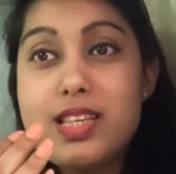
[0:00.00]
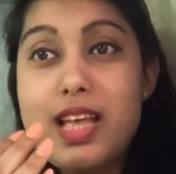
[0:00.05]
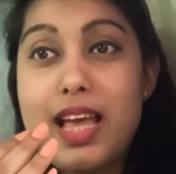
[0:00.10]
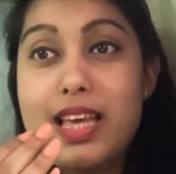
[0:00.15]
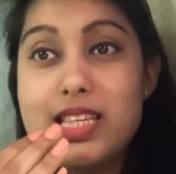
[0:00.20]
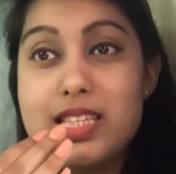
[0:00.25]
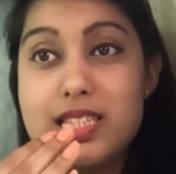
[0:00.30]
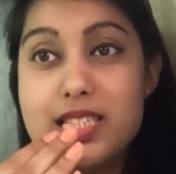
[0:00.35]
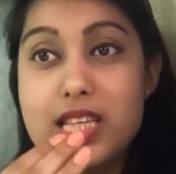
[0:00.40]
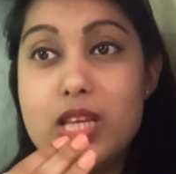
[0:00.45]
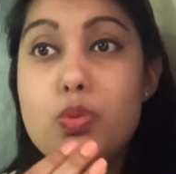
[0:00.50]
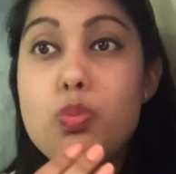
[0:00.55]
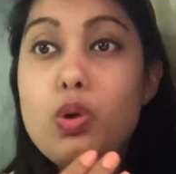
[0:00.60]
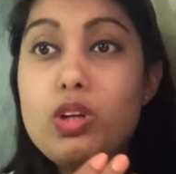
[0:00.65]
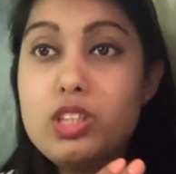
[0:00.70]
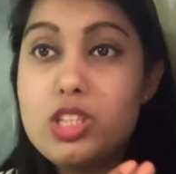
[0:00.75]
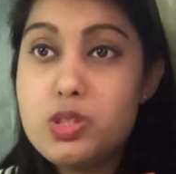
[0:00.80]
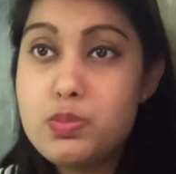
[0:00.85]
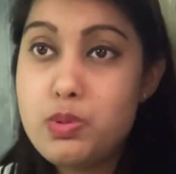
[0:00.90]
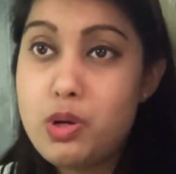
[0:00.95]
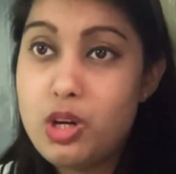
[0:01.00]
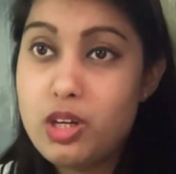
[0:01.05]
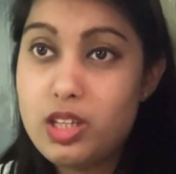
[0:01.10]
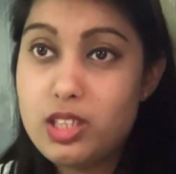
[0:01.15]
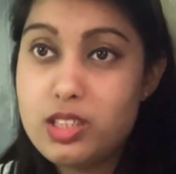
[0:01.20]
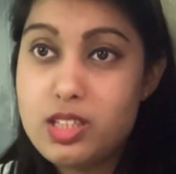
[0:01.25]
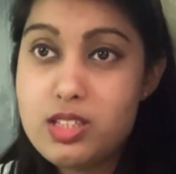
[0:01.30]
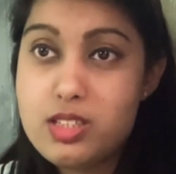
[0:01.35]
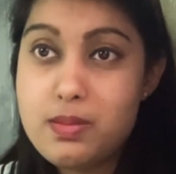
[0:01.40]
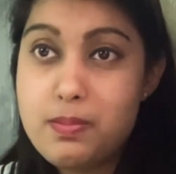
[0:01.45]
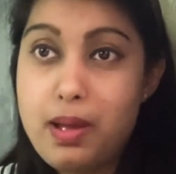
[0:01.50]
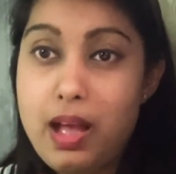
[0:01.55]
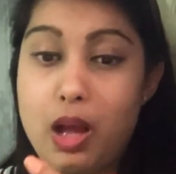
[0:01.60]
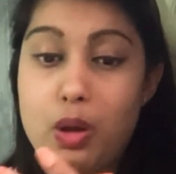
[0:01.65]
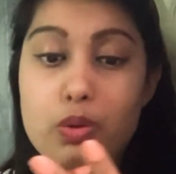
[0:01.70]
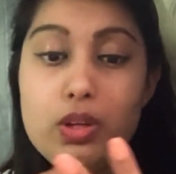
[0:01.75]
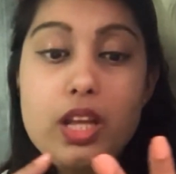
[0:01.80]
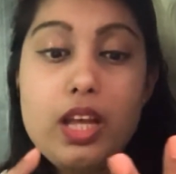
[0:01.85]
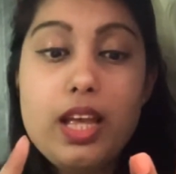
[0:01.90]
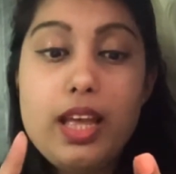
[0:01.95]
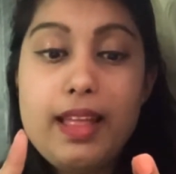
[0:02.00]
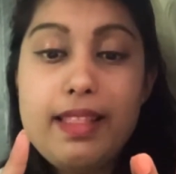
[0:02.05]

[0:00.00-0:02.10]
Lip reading: I see what this product is about,